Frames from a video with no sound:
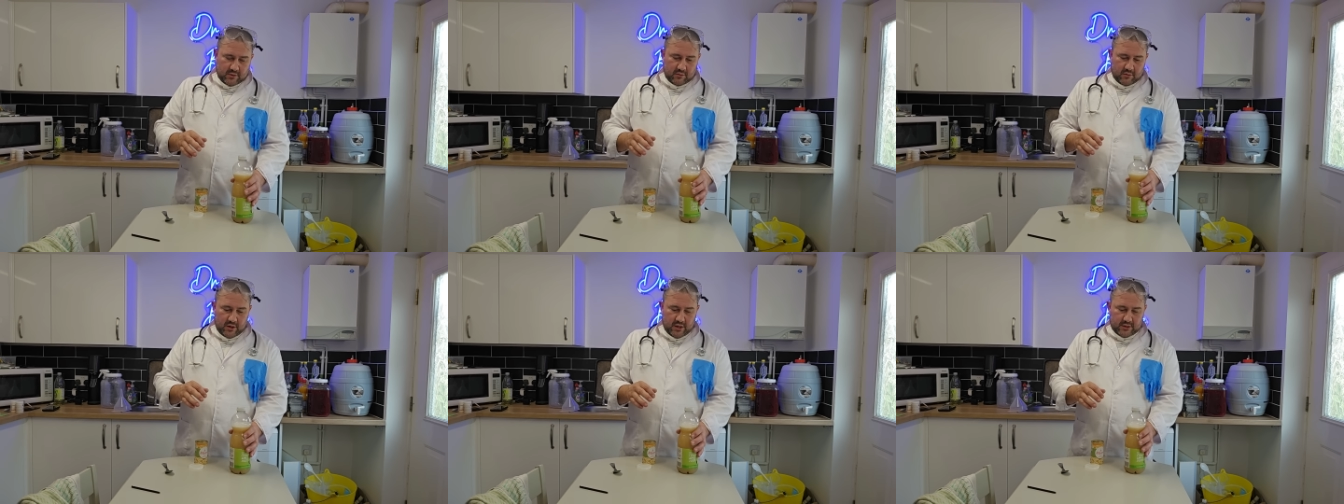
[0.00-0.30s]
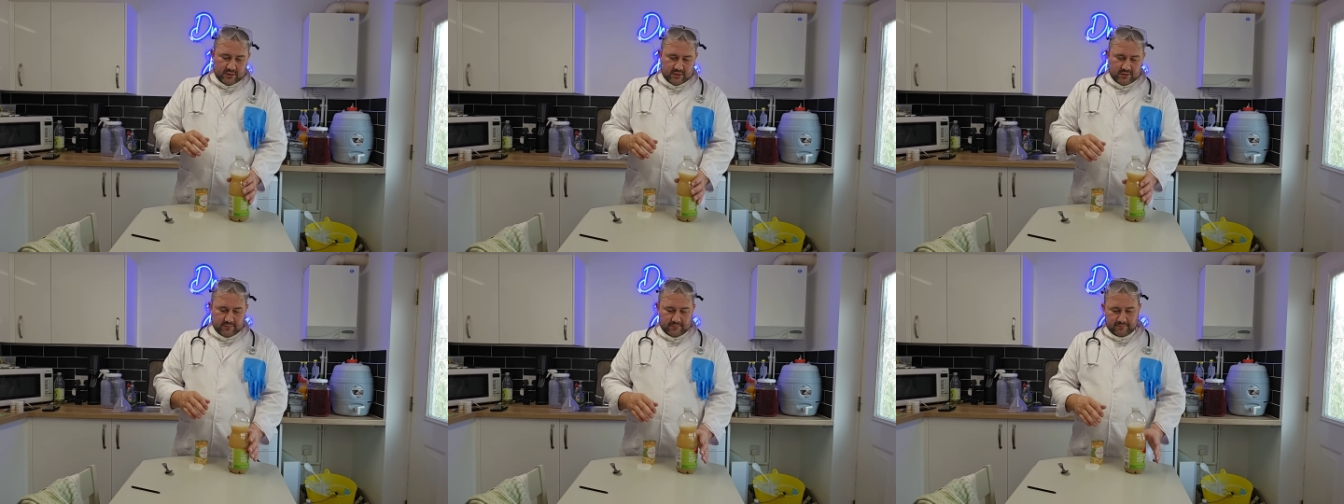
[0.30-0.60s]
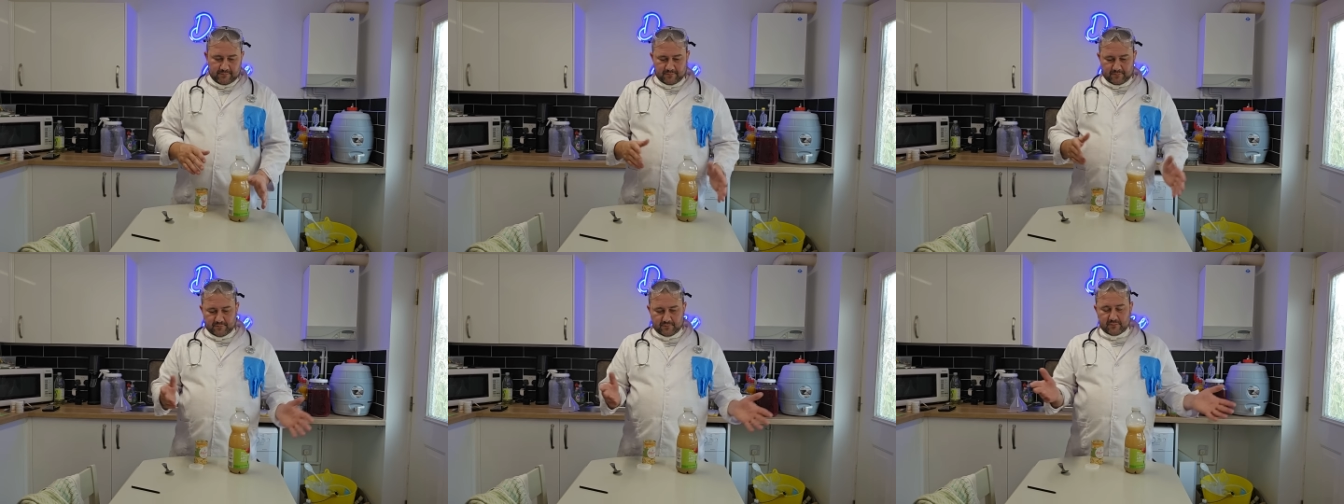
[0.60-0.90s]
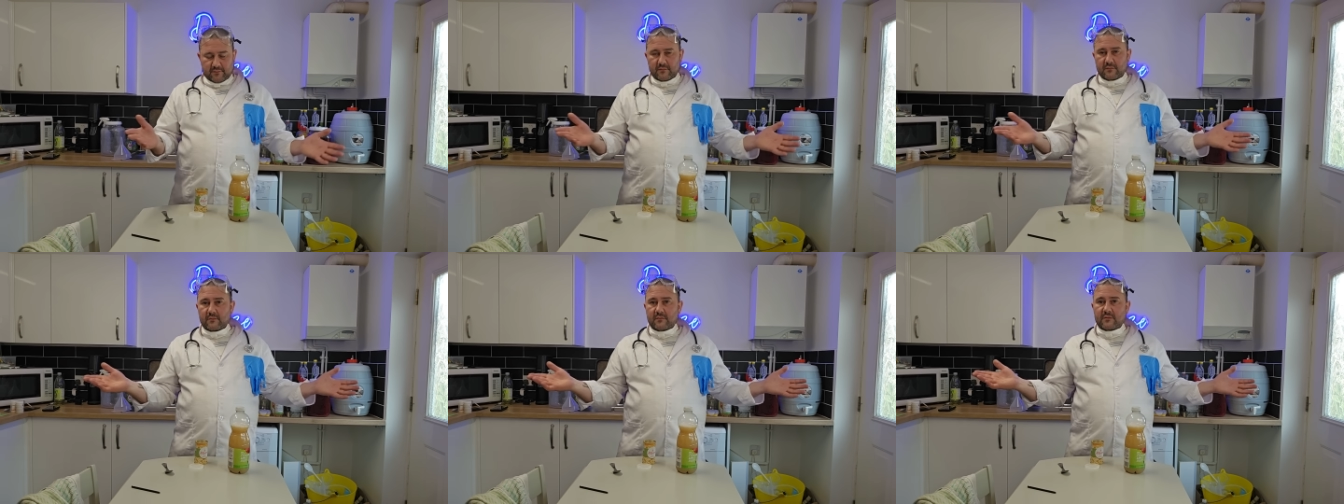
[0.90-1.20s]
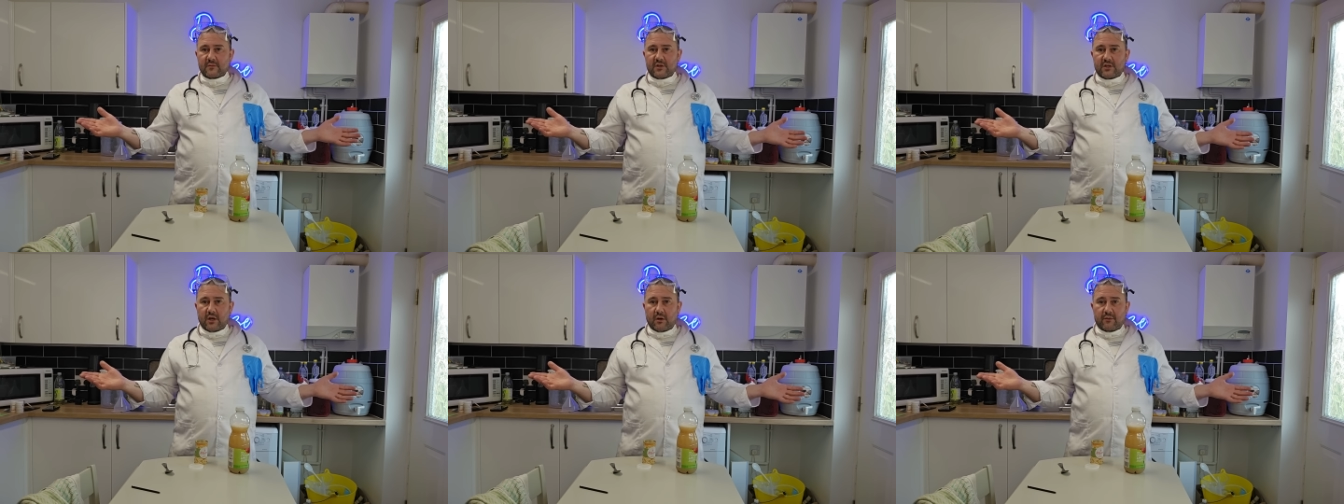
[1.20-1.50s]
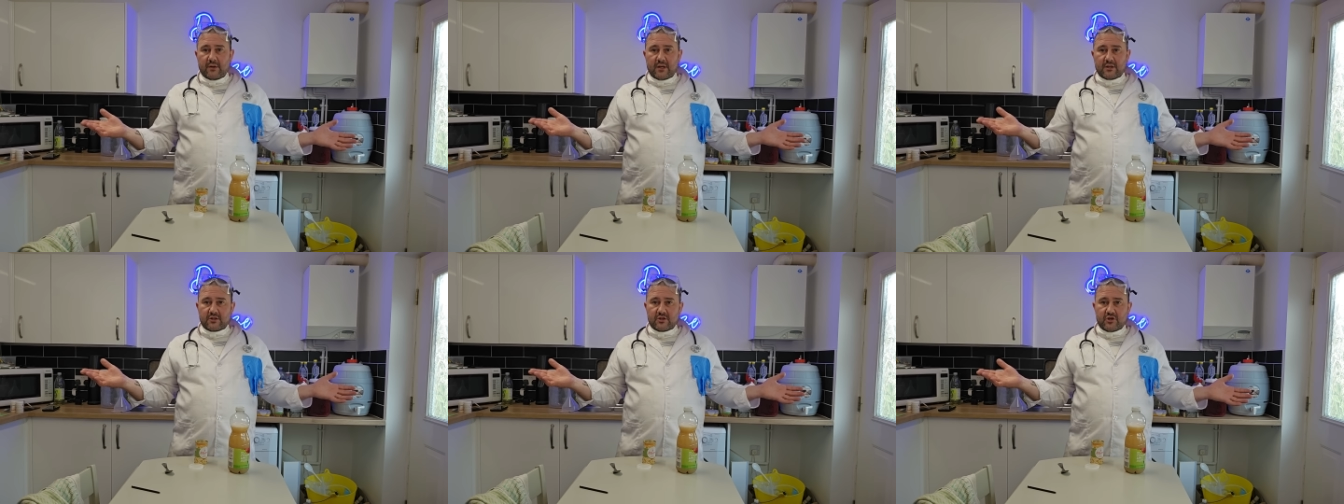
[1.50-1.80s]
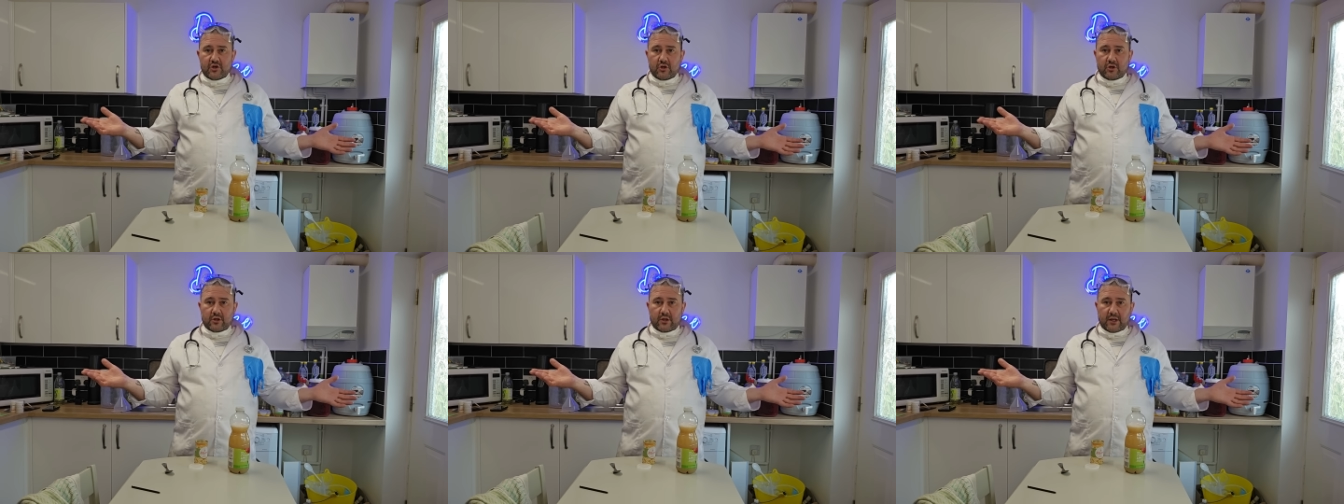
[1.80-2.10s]
Right, now that's
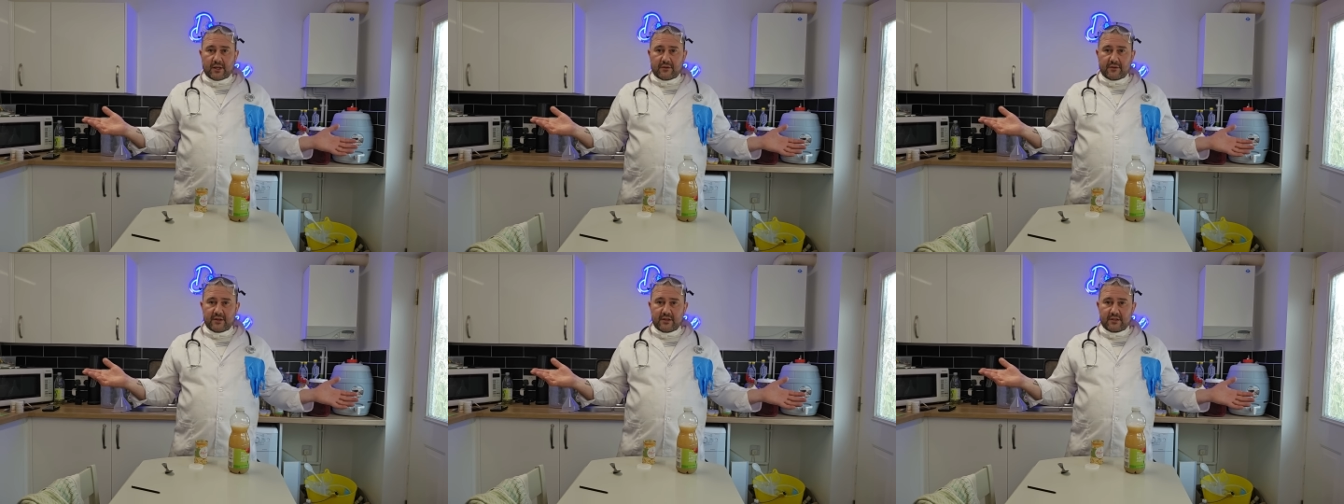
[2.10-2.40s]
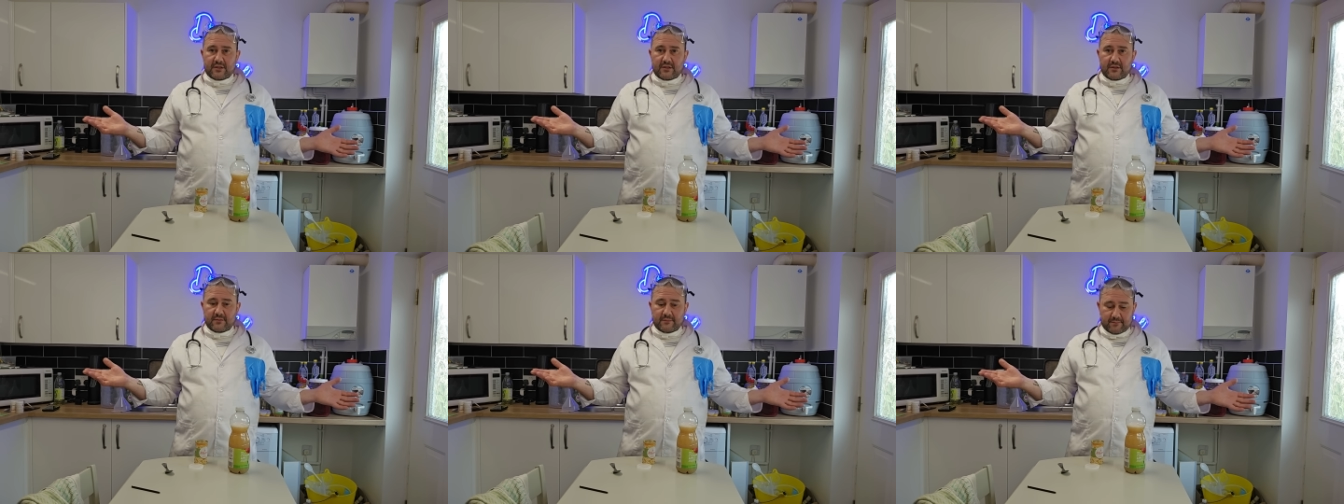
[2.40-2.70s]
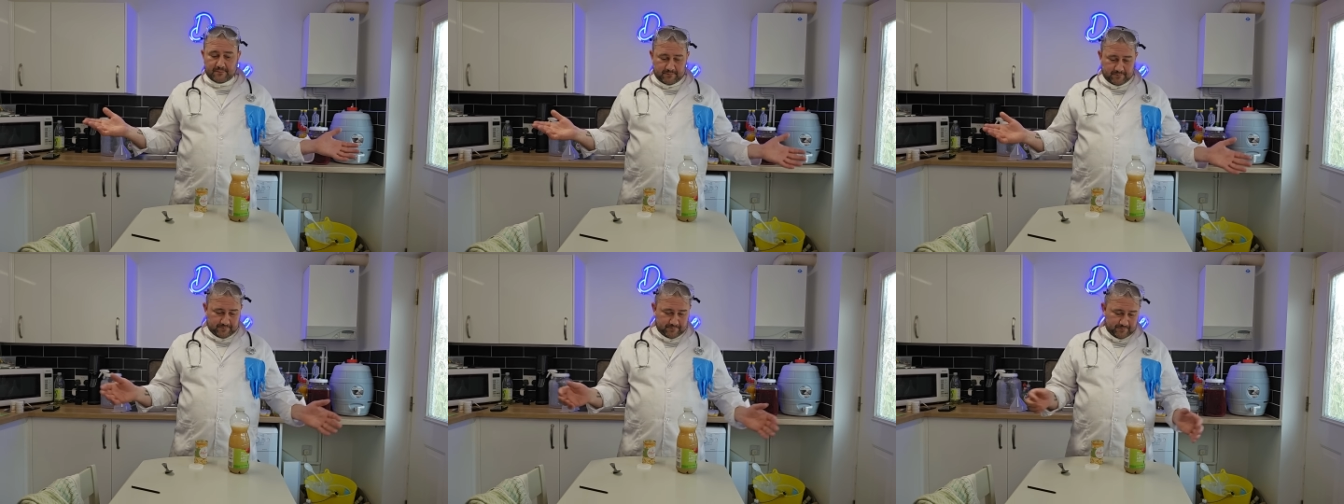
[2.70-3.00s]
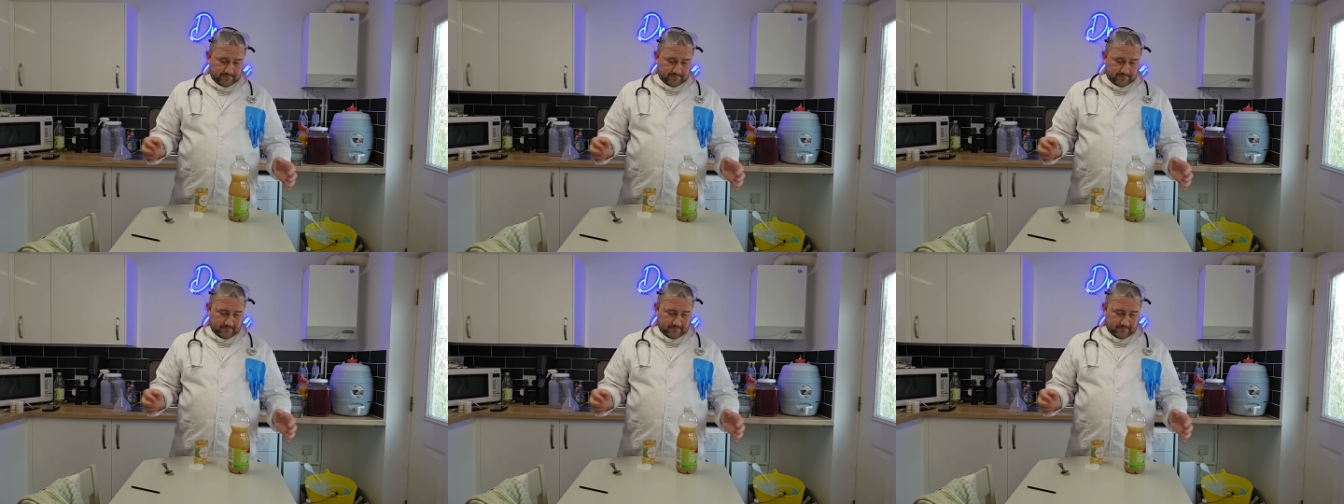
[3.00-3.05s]
shook like this,